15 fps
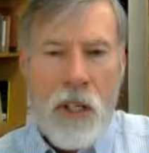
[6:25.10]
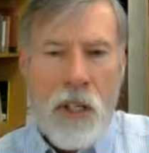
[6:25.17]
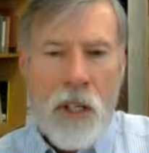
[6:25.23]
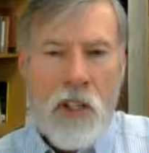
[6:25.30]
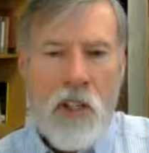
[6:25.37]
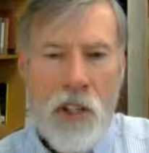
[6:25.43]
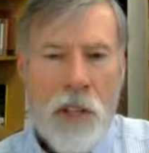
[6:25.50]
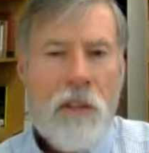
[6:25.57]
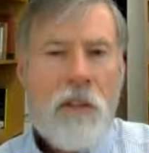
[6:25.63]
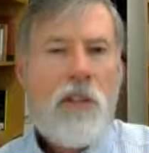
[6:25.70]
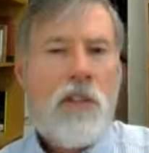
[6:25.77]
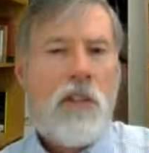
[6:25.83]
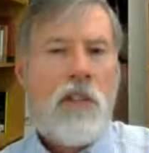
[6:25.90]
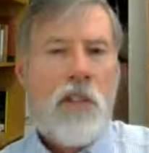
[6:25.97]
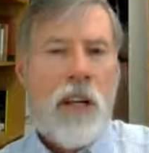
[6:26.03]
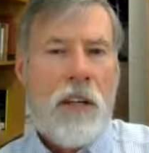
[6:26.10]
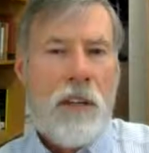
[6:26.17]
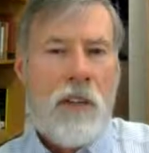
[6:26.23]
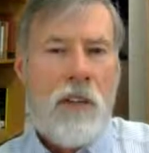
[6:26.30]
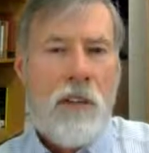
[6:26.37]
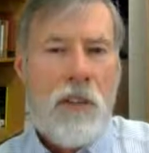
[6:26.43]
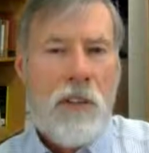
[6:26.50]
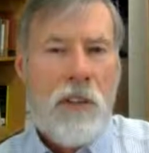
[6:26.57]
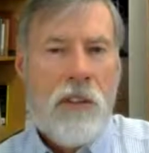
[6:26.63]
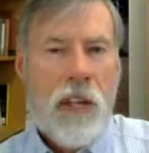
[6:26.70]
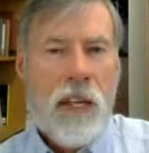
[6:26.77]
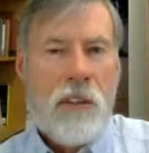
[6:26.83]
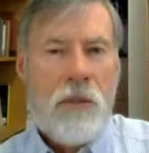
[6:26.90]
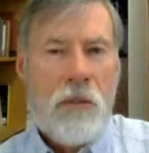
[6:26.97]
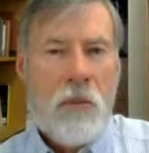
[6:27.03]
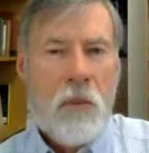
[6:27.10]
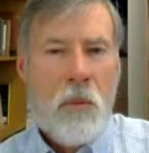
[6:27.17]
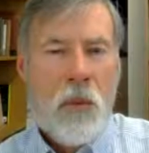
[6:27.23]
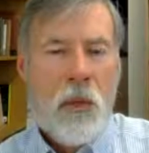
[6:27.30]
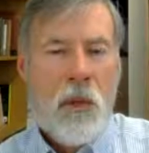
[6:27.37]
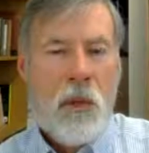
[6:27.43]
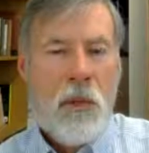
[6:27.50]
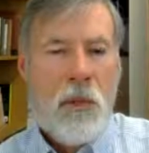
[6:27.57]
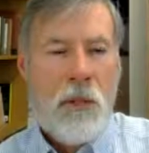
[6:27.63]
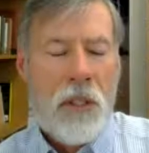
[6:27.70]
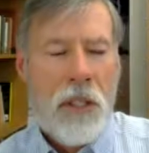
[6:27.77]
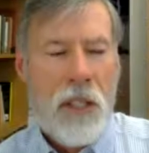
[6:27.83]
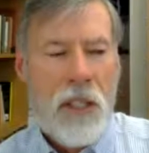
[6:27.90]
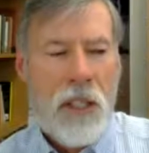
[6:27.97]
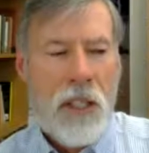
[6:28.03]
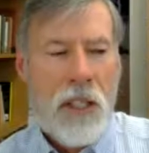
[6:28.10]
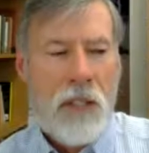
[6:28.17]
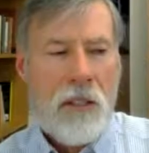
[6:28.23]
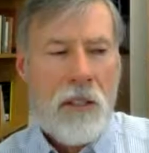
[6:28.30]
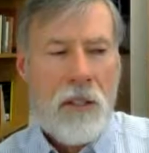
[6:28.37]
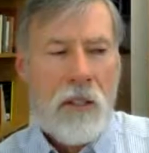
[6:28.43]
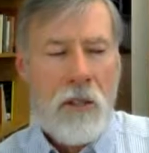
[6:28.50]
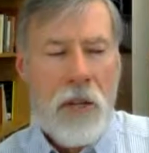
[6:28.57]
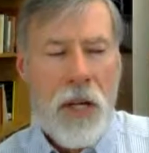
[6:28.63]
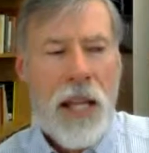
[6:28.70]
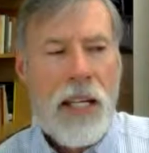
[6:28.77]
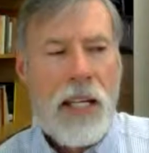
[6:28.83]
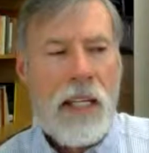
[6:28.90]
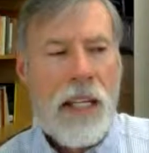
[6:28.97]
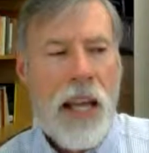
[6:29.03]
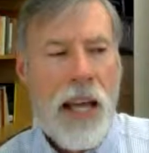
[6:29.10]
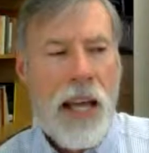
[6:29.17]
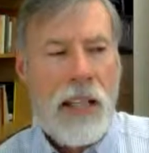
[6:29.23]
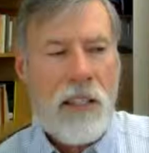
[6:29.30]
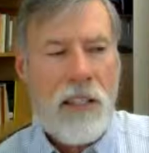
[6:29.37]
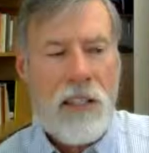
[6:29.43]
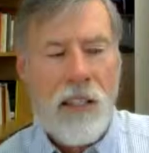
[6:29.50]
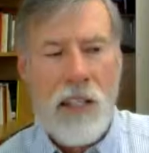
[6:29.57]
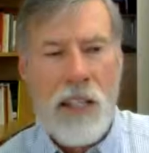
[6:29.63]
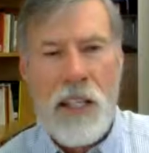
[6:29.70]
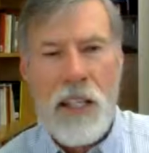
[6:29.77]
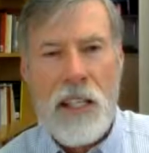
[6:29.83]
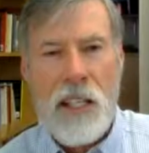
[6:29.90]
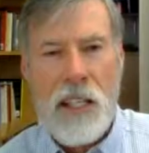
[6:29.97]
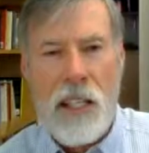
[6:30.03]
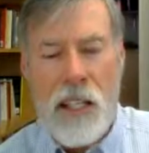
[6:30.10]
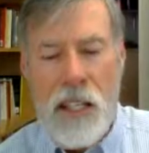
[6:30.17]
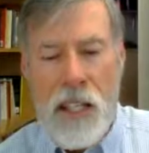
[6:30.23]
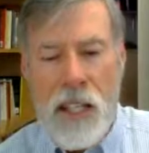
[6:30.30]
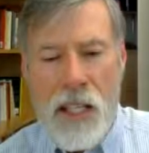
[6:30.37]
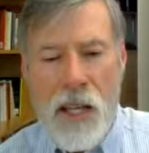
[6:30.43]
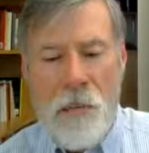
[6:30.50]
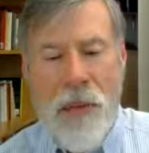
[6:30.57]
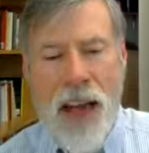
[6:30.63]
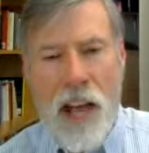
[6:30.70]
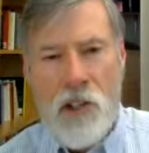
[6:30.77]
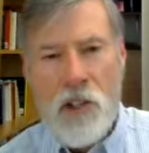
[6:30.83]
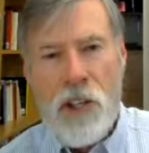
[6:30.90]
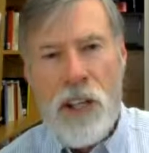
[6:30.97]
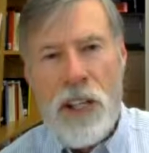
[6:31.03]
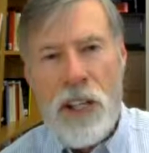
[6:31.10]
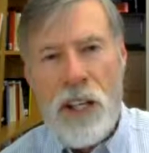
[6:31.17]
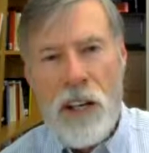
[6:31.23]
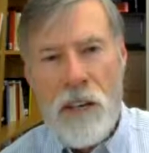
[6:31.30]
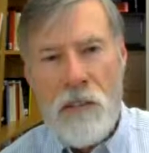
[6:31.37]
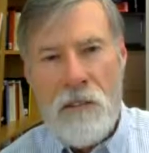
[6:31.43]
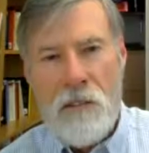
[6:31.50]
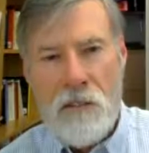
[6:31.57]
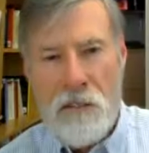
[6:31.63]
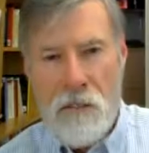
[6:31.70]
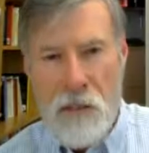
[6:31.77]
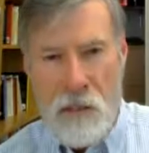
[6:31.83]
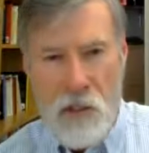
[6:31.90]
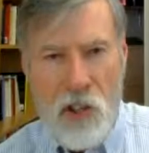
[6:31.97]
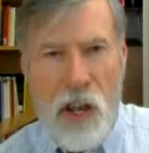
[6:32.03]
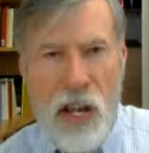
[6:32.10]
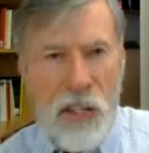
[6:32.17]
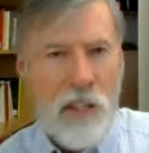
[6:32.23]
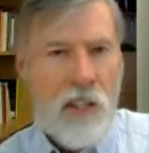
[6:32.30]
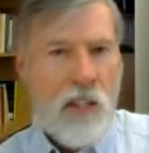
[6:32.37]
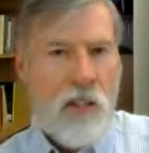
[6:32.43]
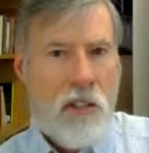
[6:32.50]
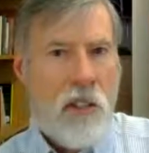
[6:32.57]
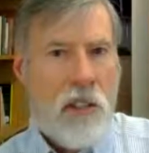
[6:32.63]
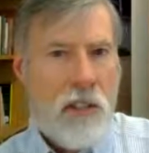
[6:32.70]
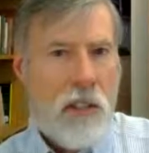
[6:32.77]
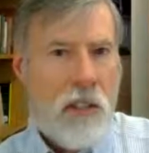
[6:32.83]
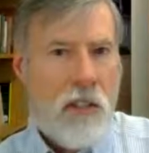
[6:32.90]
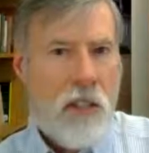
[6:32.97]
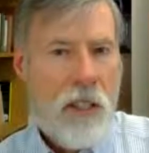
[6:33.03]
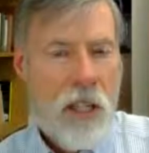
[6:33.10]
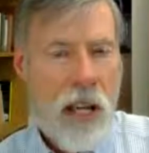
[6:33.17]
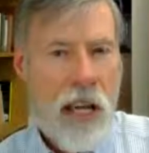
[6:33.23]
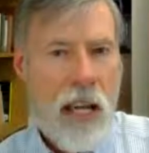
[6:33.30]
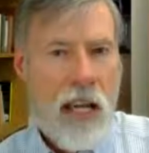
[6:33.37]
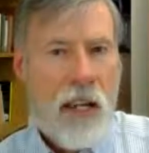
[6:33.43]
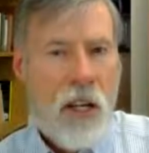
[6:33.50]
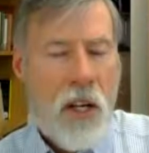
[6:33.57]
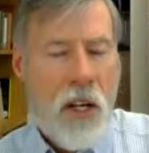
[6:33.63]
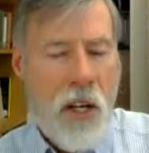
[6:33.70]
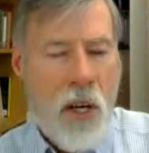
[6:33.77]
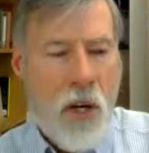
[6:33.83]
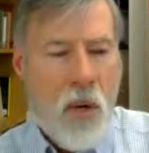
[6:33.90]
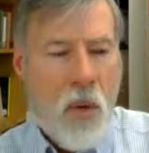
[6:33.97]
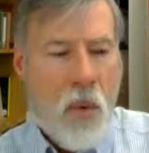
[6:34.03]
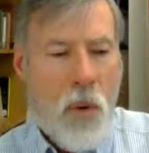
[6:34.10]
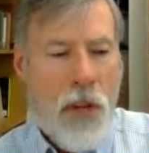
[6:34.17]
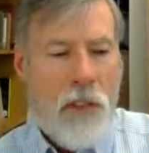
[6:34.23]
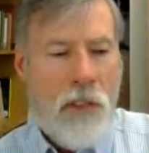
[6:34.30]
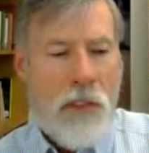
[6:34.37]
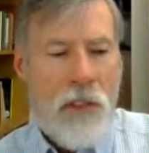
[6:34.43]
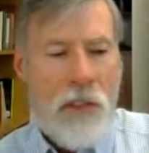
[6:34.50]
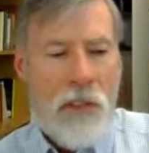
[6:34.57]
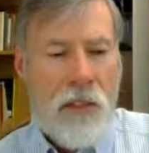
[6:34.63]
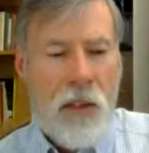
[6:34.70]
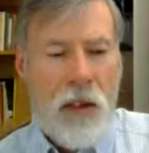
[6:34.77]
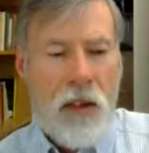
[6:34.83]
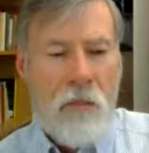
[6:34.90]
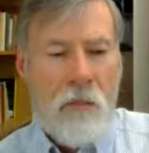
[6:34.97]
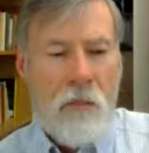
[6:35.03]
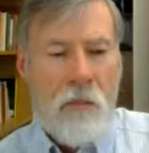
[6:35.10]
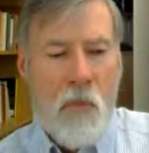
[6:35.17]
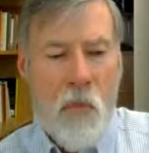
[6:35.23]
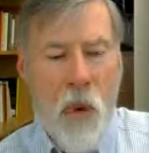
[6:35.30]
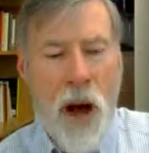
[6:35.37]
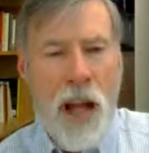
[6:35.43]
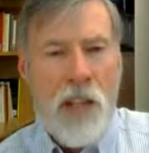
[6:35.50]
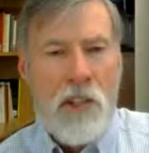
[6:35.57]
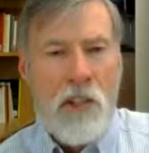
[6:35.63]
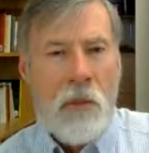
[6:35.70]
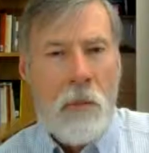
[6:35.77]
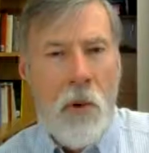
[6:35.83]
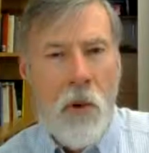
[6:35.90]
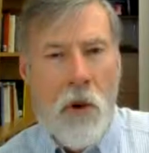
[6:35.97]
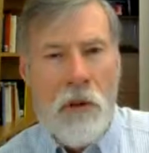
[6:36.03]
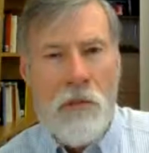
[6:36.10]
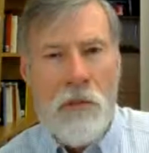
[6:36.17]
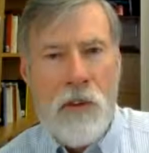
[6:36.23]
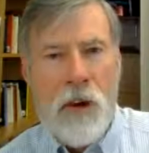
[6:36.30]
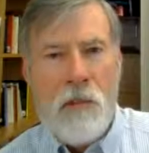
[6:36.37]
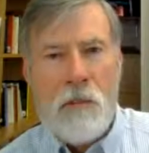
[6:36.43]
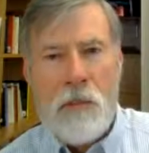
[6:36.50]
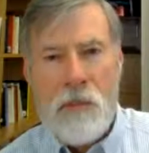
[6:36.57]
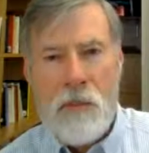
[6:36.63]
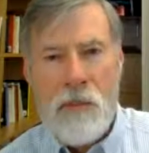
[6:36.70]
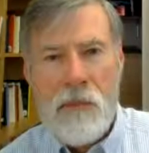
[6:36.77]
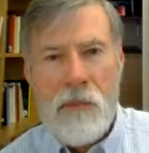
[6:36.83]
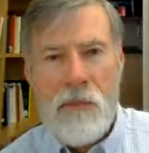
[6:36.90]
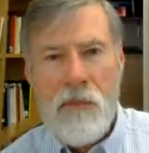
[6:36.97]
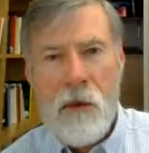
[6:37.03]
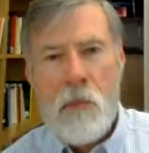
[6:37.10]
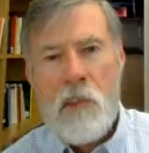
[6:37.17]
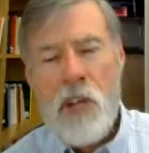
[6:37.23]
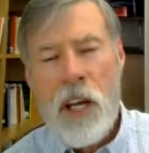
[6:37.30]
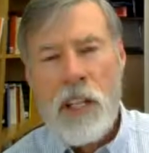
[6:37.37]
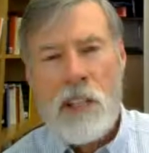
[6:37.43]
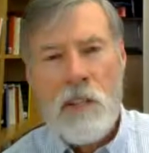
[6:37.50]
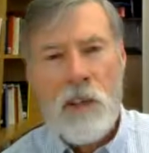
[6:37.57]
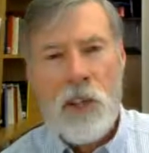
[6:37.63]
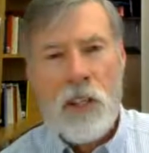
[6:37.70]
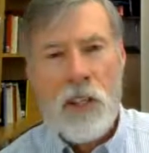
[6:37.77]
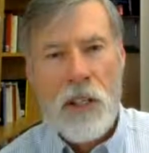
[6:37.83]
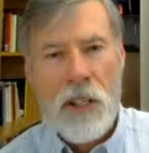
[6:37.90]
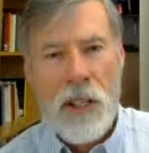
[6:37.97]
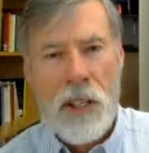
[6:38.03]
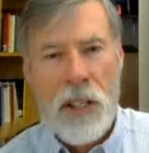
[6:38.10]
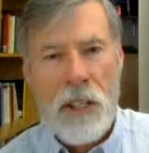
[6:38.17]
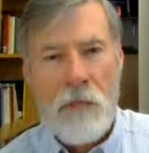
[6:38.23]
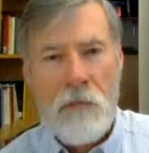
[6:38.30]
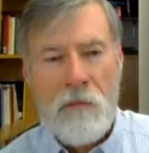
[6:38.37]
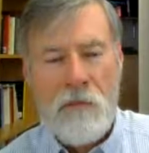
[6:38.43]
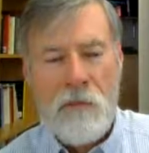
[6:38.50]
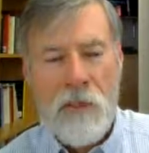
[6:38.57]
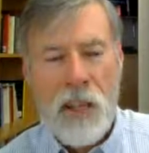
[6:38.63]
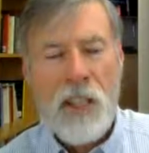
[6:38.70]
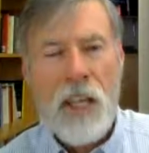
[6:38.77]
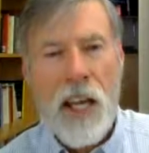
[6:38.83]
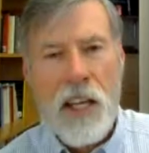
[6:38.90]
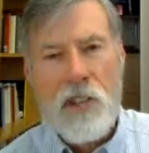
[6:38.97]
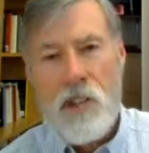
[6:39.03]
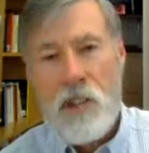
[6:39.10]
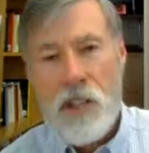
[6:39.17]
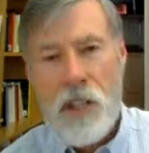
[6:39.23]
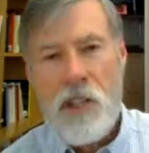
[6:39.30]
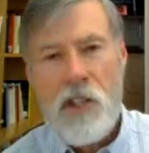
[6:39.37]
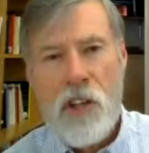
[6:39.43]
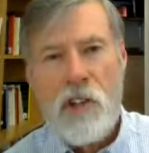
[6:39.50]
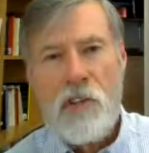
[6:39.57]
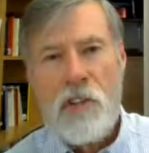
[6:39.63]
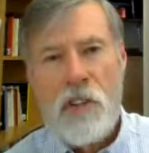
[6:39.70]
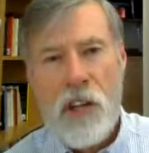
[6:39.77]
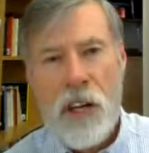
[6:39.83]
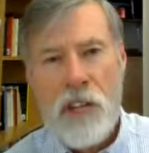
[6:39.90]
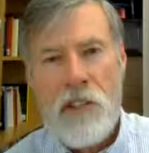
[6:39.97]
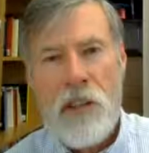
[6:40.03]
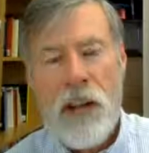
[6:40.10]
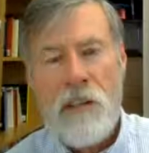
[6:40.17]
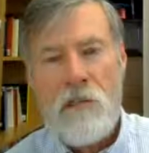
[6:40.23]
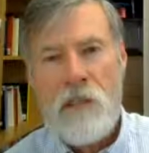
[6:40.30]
are synthesis centers that were created at the imagining of scientists living today with um, wise support from scientific funding agencies such as NSF,